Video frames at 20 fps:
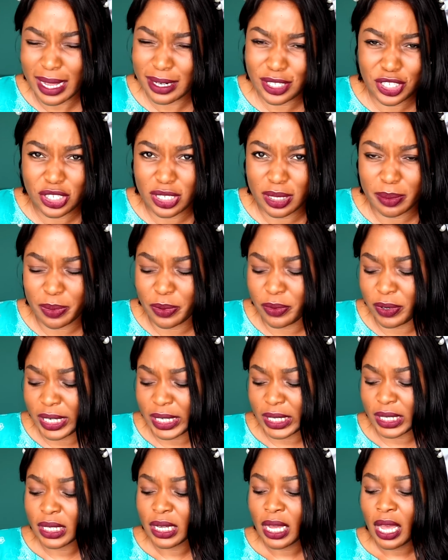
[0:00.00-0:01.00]
cheap
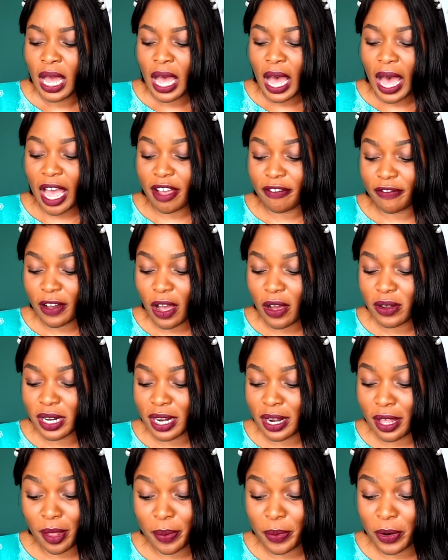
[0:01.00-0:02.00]
really, I found
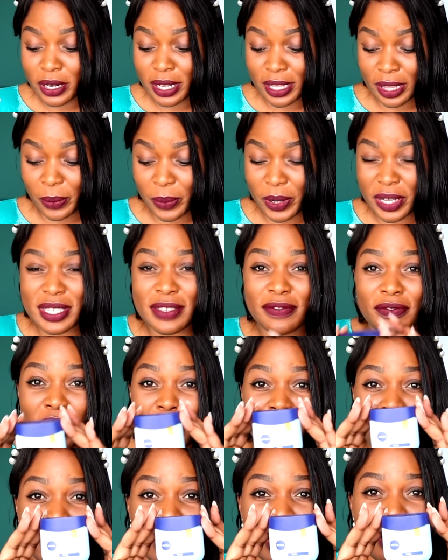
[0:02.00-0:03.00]
another product that works
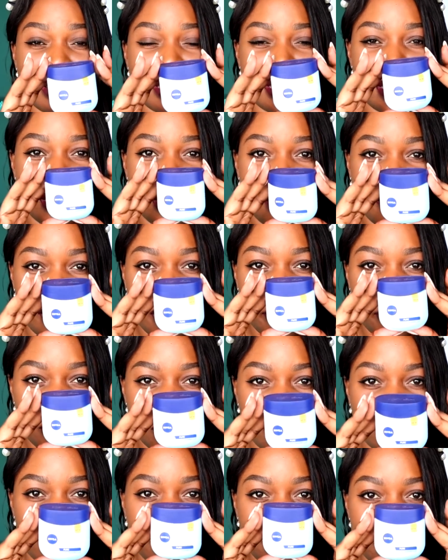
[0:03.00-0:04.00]
very well is the NIVEA
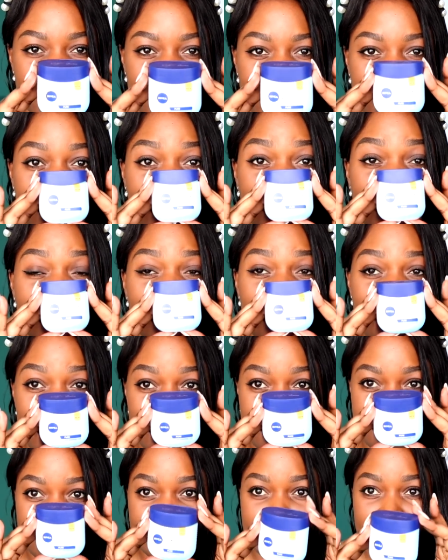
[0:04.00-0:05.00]
Petroleum Jelly
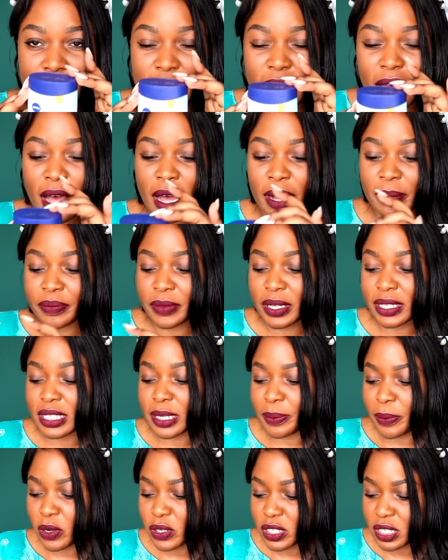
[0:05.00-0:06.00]
Essence. It's
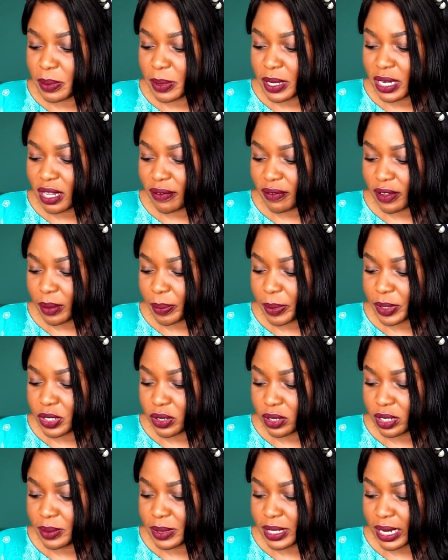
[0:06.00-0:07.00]
supposed to be NIVEA
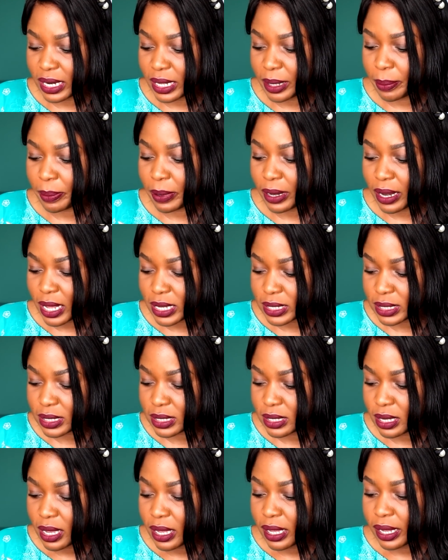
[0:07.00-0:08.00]
Petroleum Jelly
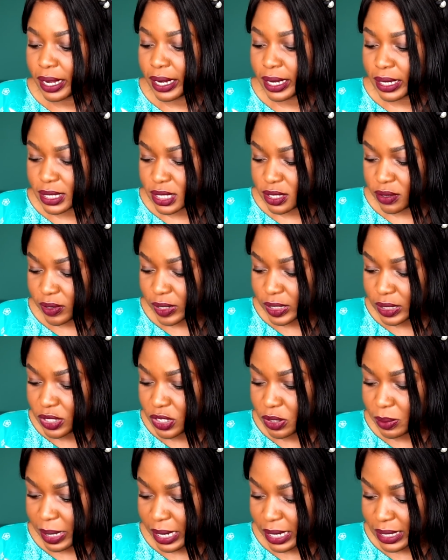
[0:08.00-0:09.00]
plus glycerin,
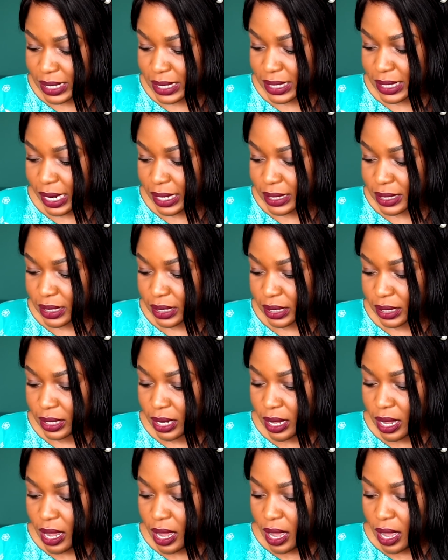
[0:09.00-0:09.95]
to my understanding.